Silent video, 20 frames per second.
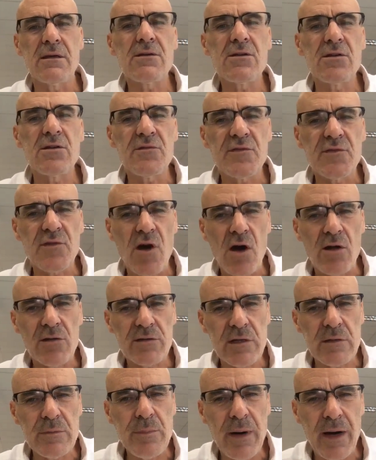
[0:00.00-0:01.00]

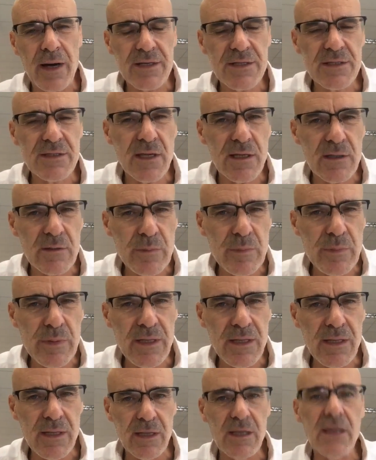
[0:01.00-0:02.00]
confronted by state
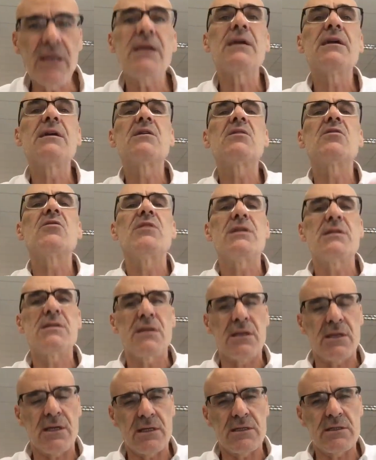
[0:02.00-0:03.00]
B
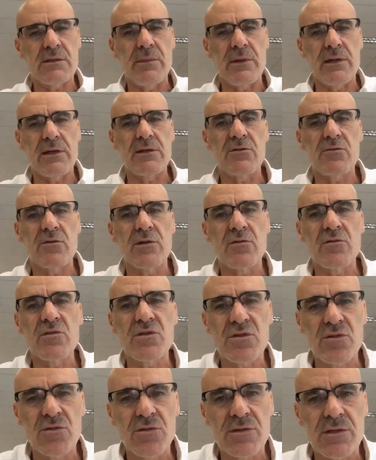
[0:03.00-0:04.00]
increasing its military
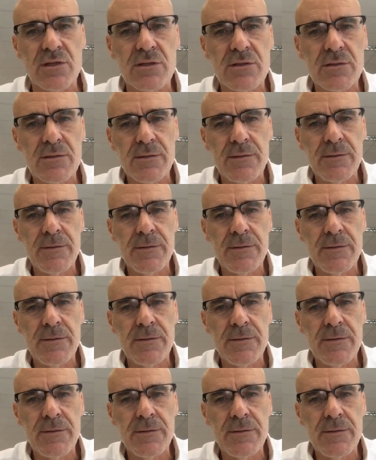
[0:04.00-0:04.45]
resources.